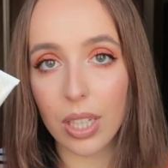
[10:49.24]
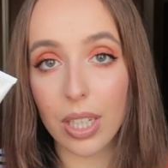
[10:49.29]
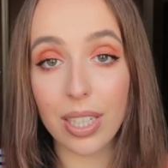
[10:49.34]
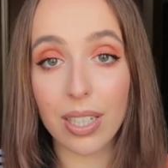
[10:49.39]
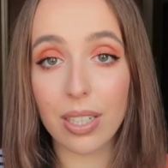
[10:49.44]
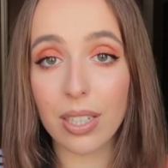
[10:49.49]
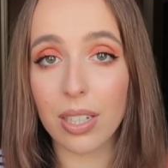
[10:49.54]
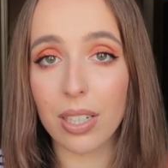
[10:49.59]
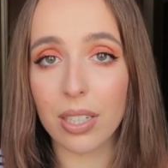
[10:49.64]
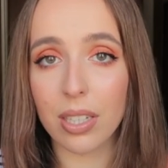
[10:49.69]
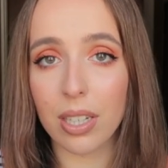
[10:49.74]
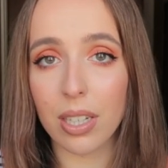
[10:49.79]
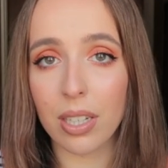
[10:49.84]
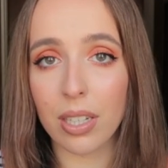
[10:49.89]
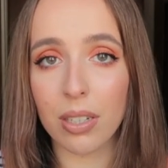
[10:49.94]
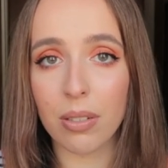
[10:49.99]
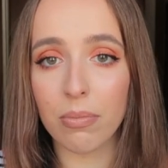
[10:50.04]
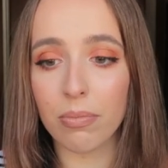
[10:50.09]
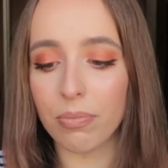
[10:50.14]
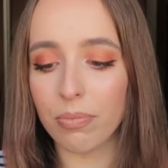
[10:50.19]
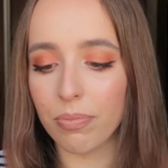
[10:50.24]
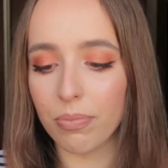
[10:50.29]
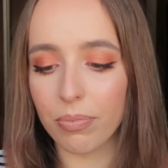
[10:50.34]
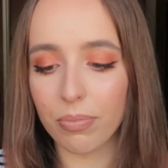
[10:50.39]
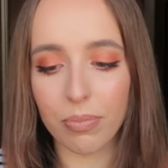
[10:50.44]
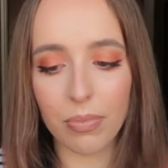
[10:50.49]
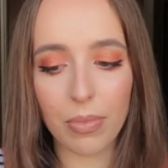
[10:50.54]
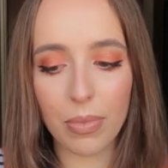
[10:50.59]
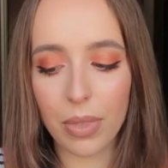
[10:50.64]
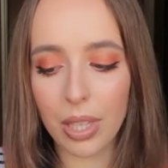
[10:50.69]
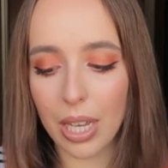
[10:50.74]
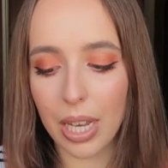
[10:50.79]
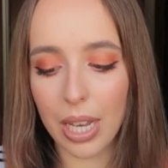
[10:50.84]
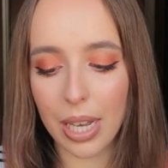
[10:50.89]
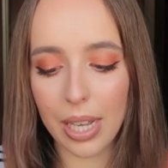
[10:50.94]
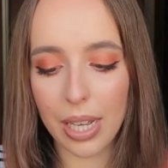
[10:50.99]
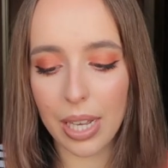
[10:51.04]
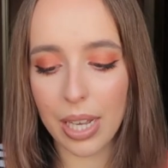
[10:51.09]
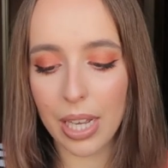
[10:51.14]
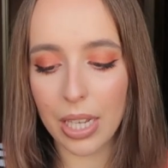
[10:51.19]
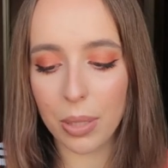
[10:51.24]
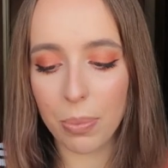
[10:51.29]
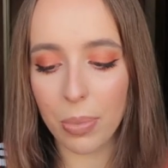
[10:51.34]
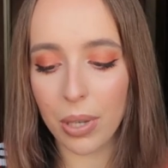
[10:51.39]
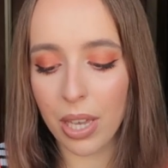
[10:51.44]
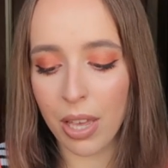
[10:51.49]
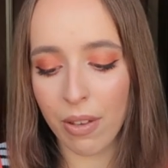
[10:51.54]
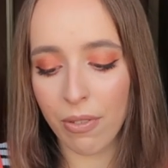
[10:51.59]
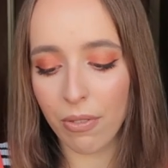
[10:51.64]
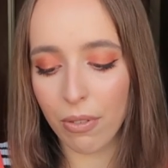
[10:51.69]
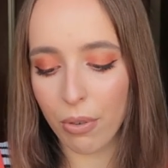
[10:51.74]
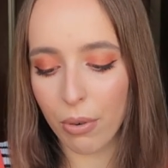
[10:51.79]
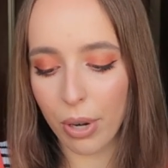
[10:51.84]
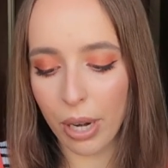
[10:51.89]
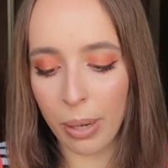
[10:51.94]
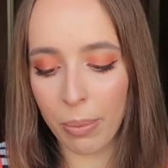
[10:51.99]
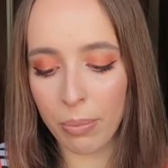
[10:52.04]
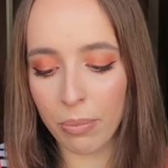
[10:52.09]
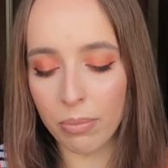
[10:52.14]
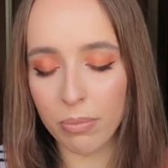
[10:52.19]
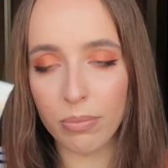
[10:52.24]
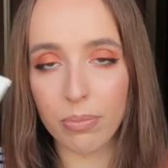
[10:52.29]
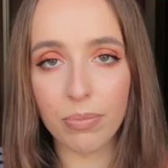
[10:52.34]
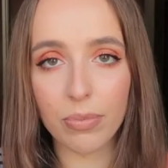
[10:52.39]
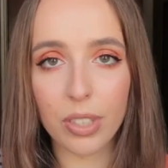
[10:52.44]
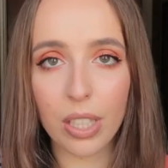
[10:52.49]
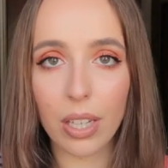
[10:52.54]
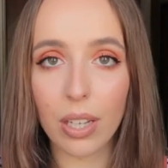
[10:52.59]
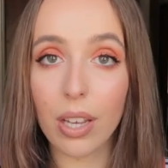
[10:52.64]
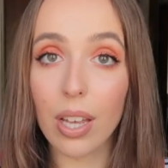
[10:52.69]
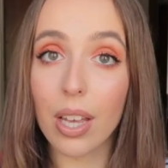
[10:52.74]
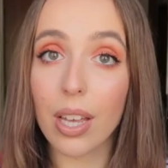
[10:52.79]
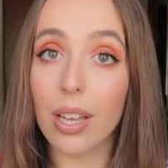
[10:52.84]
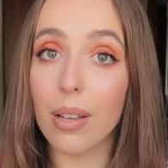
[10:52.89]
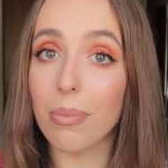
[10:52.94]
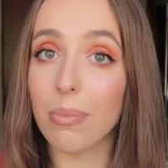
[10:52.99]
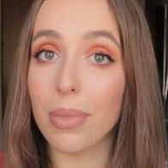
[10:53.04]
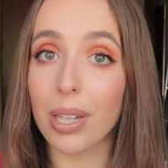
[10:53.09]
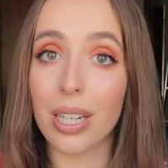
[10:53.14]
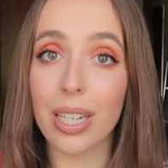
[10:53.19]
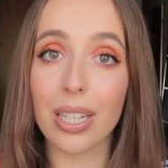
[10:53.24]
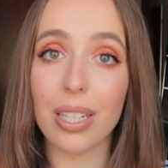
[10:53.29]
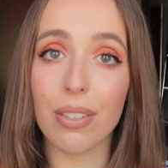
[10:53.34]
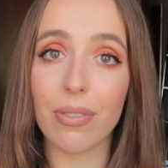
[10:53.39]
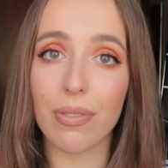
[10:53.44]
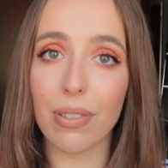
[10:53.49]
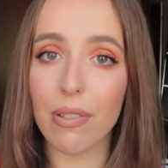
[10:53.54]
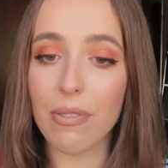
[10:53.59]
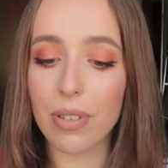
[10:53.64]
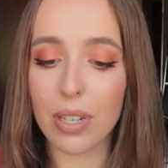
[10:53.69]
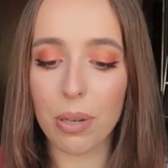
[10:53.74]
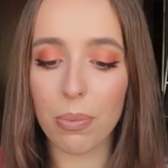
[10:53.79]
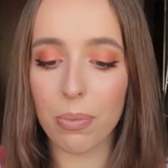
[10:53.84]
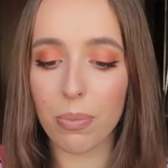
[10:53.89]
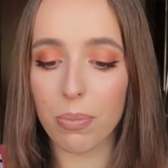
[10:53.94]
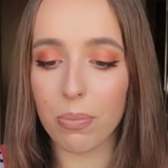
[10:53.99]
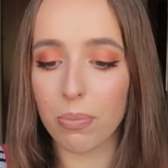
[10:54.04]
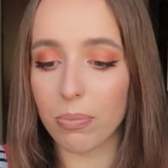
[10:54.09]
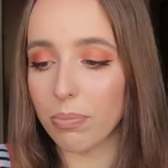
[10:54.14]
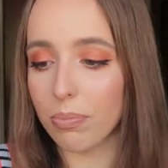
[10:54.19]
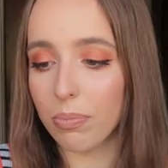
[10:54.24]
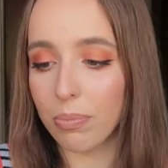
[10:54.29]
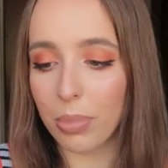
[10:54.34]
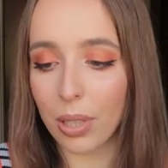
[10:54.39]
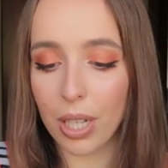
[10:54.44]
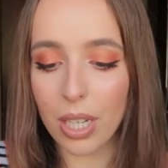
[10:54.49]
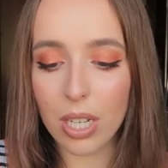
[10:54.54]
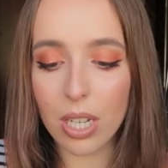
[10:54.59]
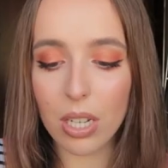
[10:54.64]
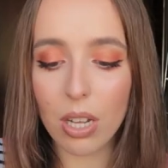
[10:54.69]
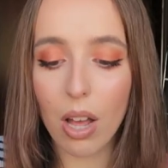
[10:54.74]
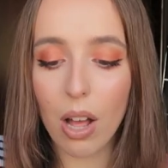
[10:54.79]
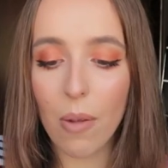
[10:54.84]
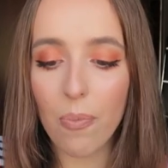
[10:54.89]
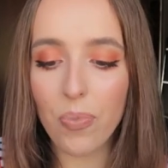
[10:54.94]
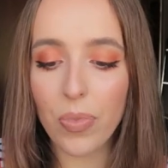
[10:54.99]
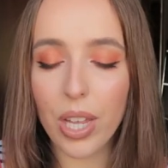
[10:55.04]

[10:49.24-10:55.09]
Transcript: It's just a SPF cream, but it's 50+.